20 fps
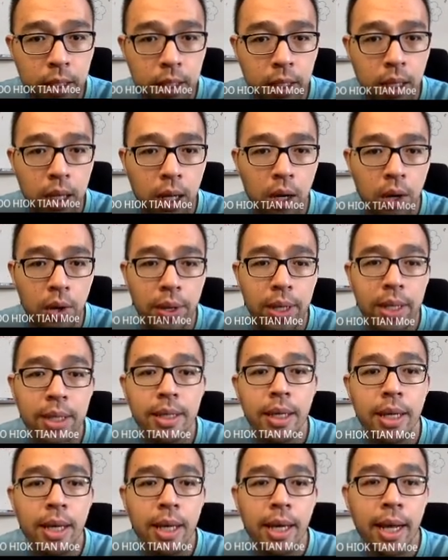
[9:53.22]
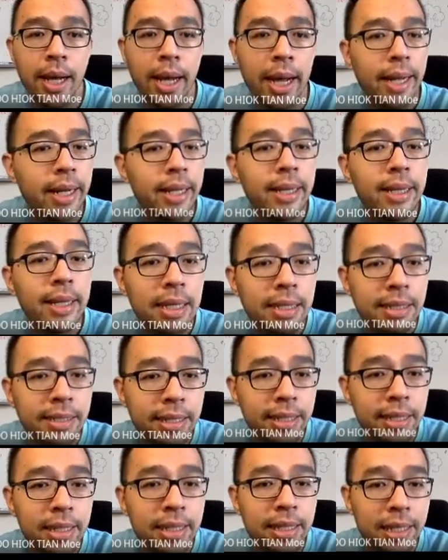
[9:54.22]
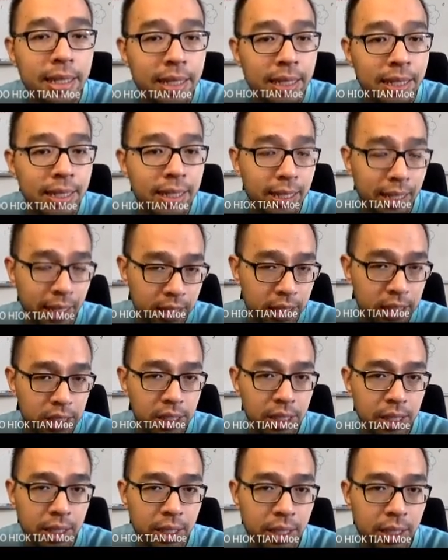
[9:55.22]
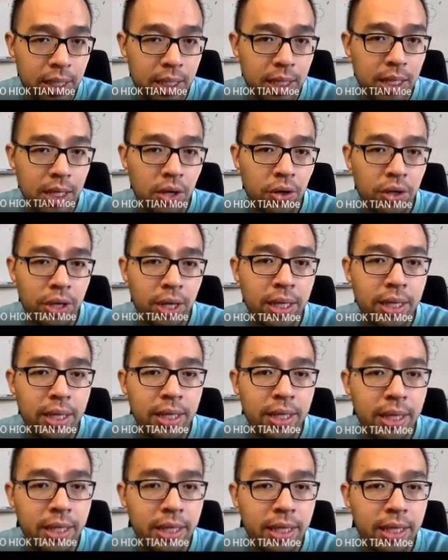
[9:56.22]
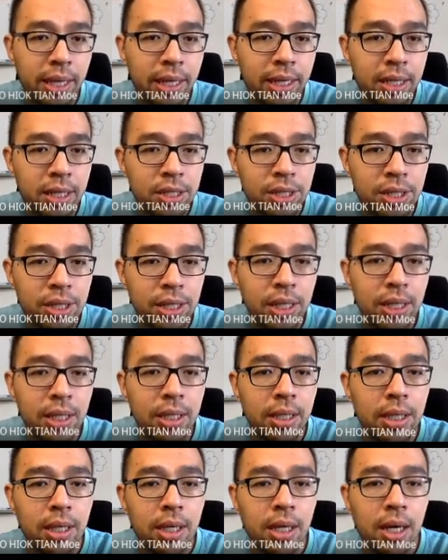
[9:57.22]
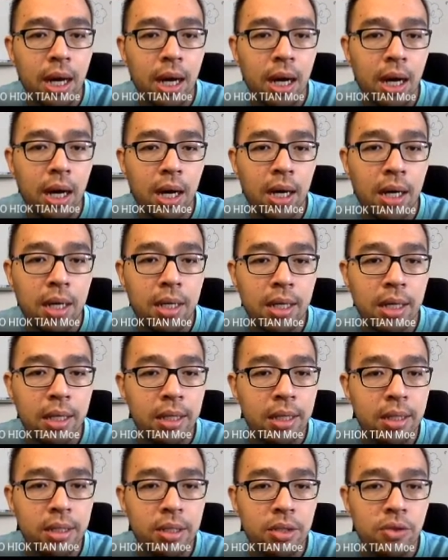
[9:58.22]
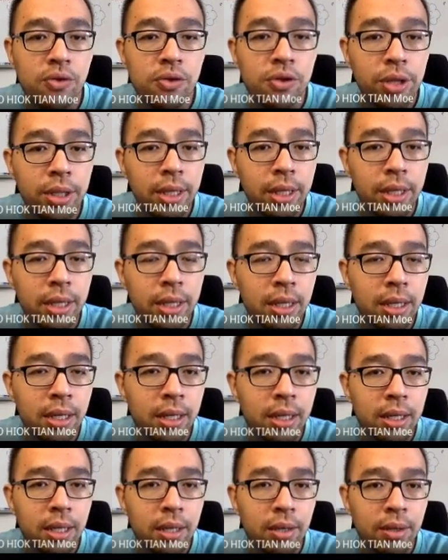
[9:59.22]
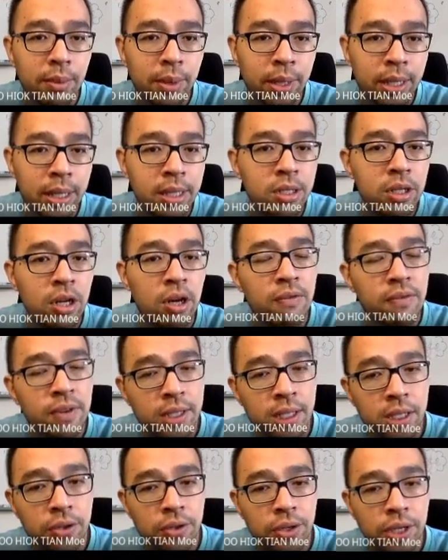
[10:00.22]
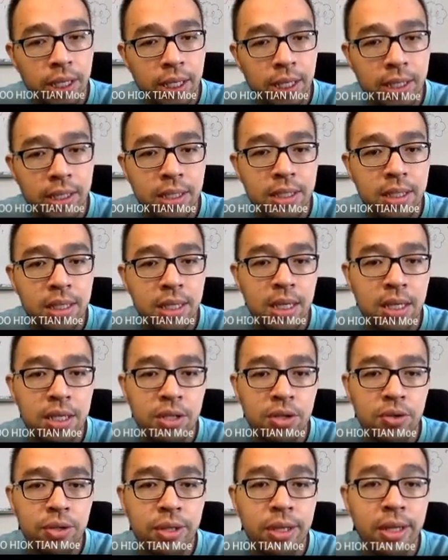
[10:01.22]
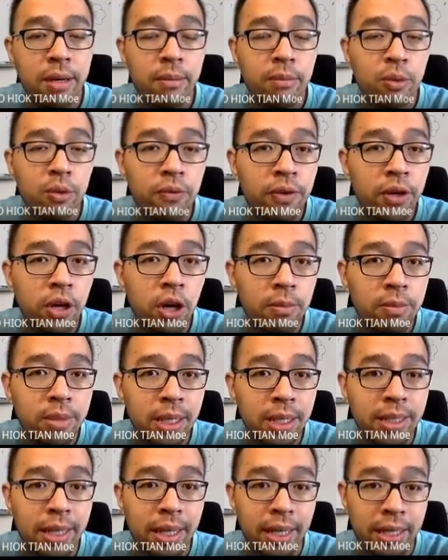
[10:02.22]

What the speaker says: All right, and then lastly, kinetic energy. Okay, kinetic energy, it usually, when it's converted to heat energy, is usually a moving object that is